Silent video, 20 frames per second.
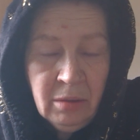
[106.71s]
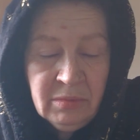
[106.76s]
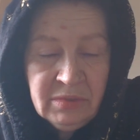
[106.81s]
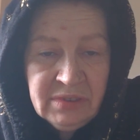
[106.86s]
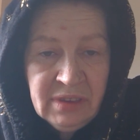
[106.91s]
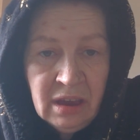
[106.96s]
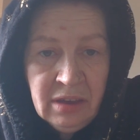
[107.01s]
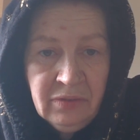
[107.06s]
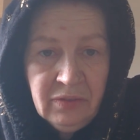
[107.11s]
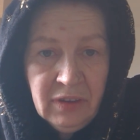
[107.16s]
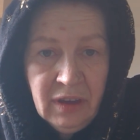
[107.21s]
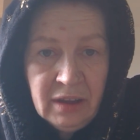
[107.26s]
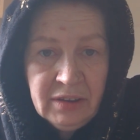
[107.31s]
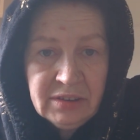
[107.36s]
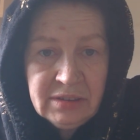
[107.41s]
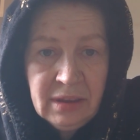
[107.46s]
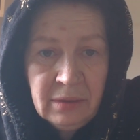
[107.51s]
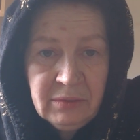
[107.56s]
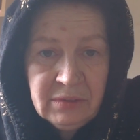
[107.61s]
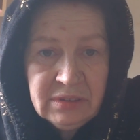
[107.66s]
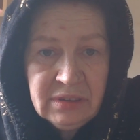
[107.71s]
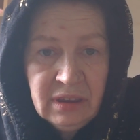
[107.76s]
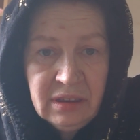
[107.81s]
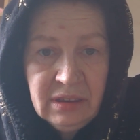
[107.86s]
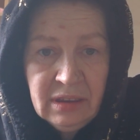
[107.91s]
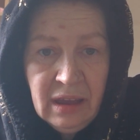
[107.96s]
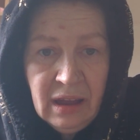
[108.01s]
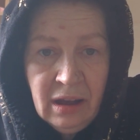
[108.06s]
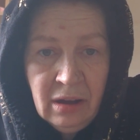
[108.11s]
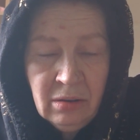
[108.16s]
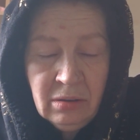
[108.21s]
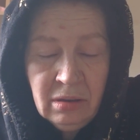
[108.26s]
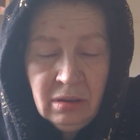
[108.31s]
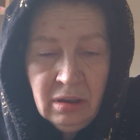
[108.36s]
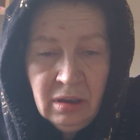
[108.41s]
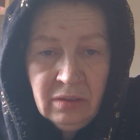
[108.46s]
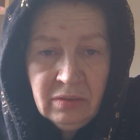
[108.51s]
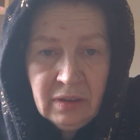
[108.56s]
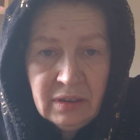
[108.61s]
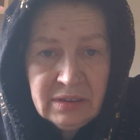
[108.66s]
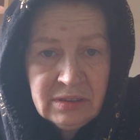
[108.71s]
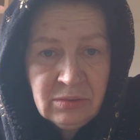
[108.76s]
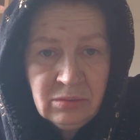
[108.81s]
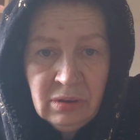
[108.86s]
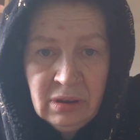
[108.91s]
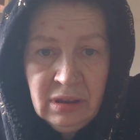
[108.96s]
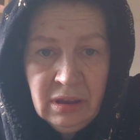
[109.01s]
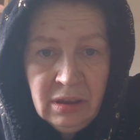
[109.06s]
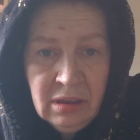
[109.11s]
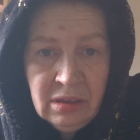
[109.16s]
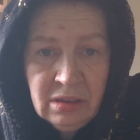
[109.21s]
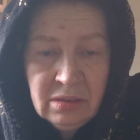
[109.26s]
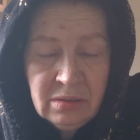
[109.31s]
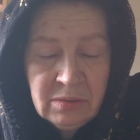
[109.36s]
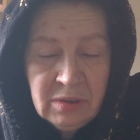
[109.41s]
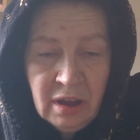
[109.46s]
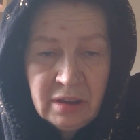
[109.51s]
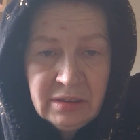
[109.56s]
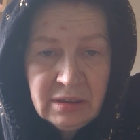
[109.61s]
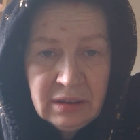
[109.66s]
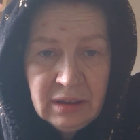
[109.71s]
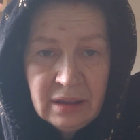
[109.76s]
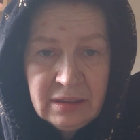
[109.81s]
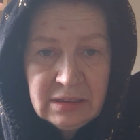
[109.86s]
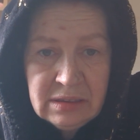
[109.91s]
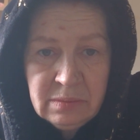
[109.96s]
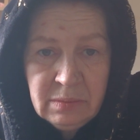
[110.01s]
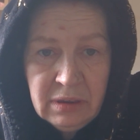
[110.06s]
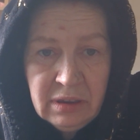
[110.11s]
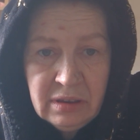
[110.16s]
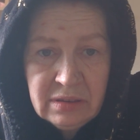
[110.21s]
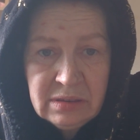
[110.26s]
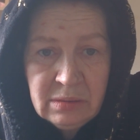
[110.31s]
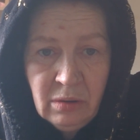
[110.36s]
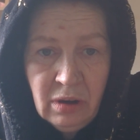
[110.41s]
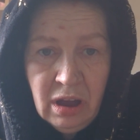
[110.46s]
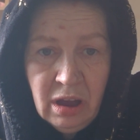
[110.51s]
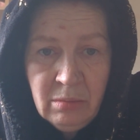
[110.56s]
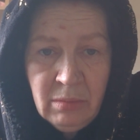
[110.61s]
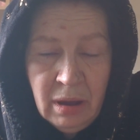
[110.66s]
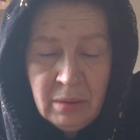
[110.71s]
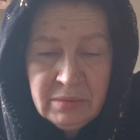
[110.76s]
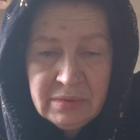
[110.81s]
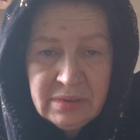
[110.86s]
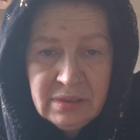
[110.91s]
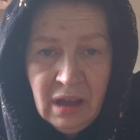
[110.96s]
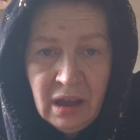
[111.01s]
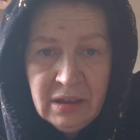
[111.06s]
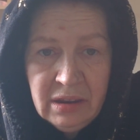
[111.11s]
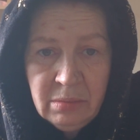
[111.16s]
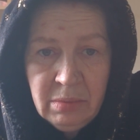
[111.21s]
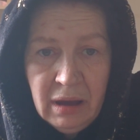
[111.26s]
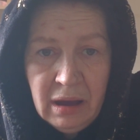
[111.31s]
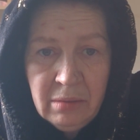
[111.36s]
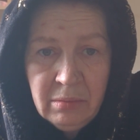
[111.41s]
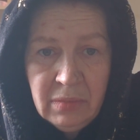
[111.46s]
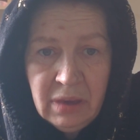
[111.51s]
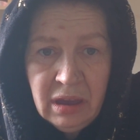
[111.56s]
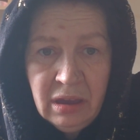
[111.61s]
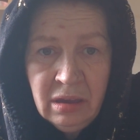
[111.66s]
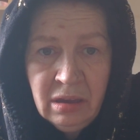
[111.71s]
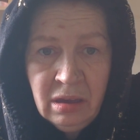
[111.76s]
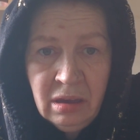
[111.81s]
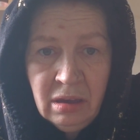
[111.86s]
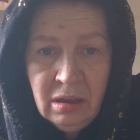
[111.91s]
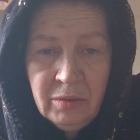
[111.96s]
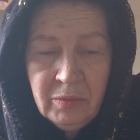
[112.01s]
Sophie, age 17 now, that's really turned against me because of what her mum's lying about me.